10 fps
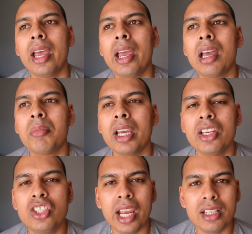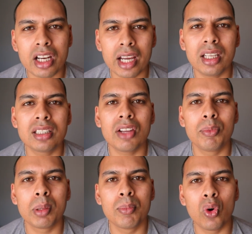And then she educated herself a
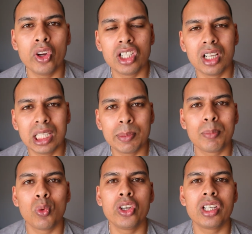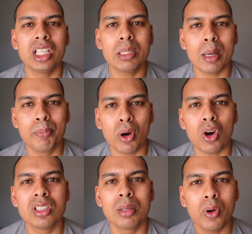bit more, and she learned a bit more, and she learned about
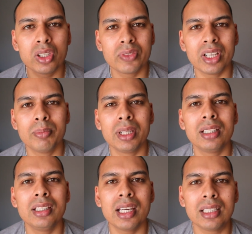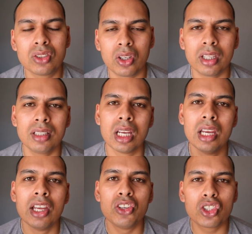parts and parts availability and those sort of things.
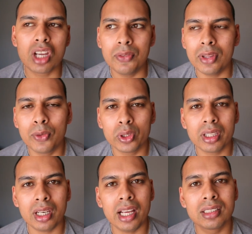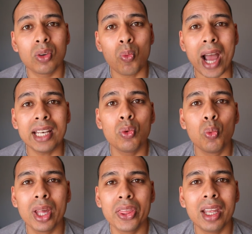She's going for the 43X, the one
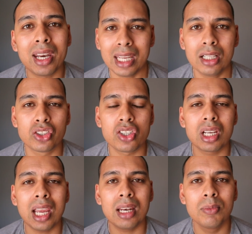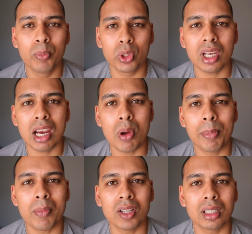with a rail, so she can put a
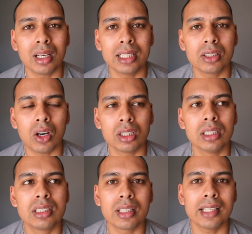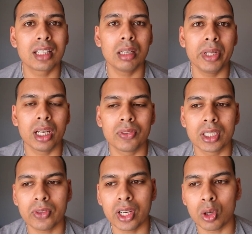weapon-mounted light on it. So that's going to be her
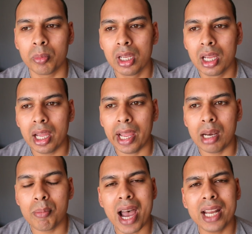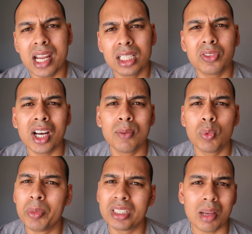first firearm. And my next firearm
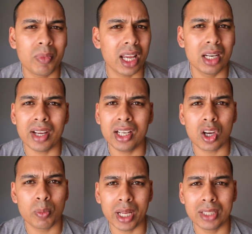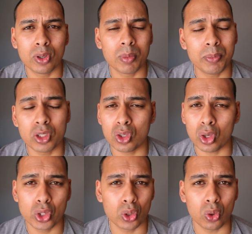will be some kind of AR platform. I'm just
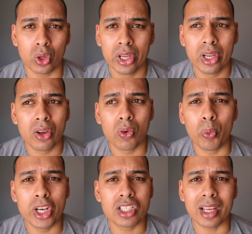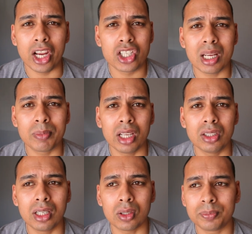not sure which direction I'm going
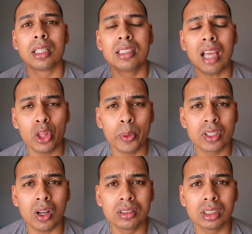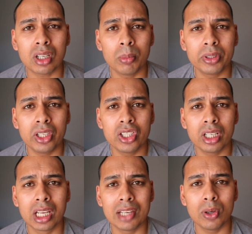to go. Southwest Holsters
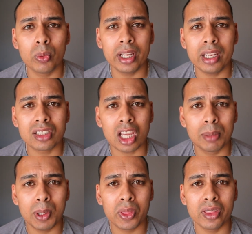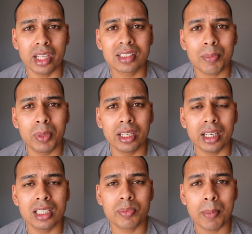competition giveaway is going to be within the next couple of
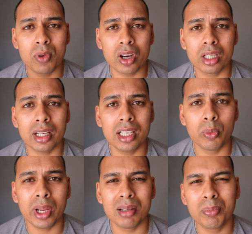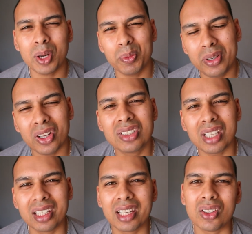days, but I'm not going to tell you when. Probably on
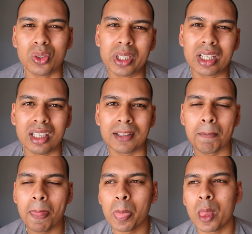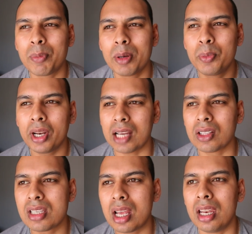Sunday. Who are we kidding? I'll probably put it out
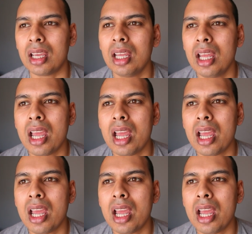on Sunday.